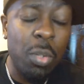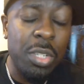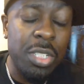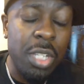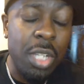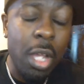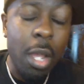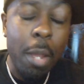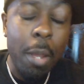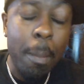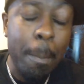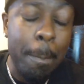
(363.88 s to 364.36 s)

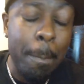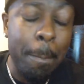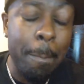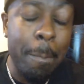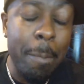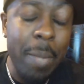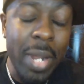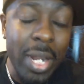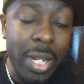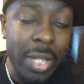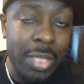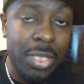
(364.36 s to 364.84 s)
was
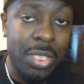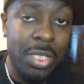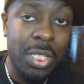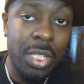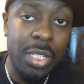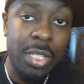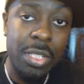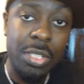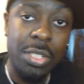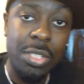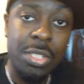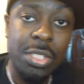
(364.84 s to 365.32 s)

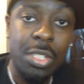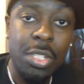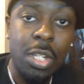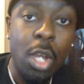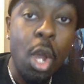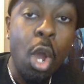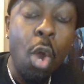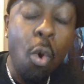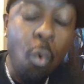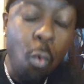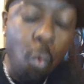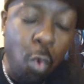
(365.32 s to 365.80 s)
militant,
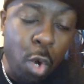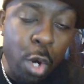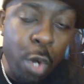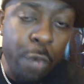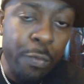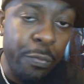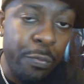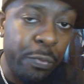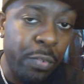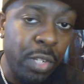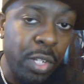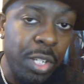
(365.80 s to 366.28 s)

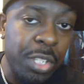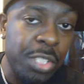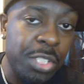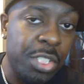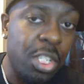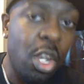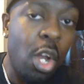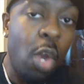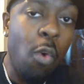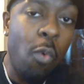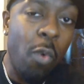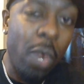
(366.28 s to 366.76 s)

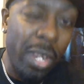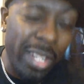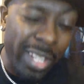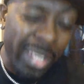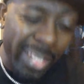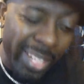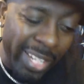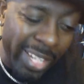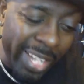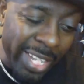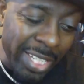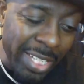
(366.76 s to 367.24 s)
ruthless,
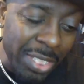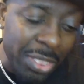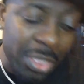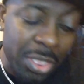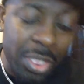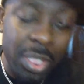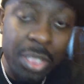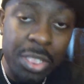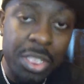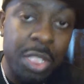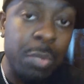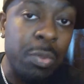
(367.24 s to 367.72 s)

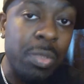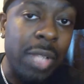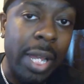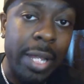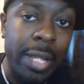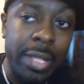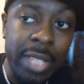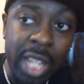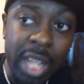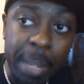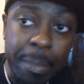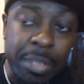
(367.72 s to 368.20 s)
relentless. He was
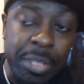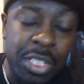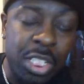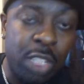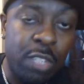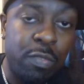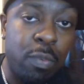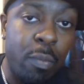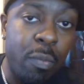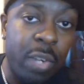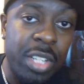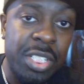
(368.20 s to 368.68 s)
like
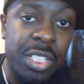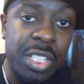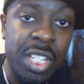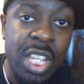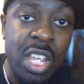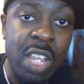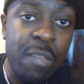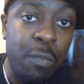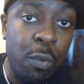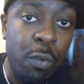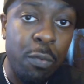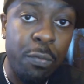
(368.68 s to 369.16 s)
Nemesis from
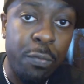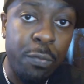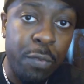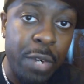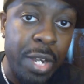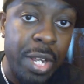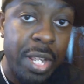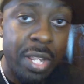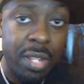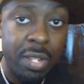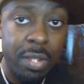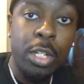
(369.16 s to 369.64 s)
Resident Evil
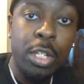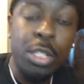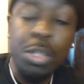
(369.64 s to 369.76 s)
3.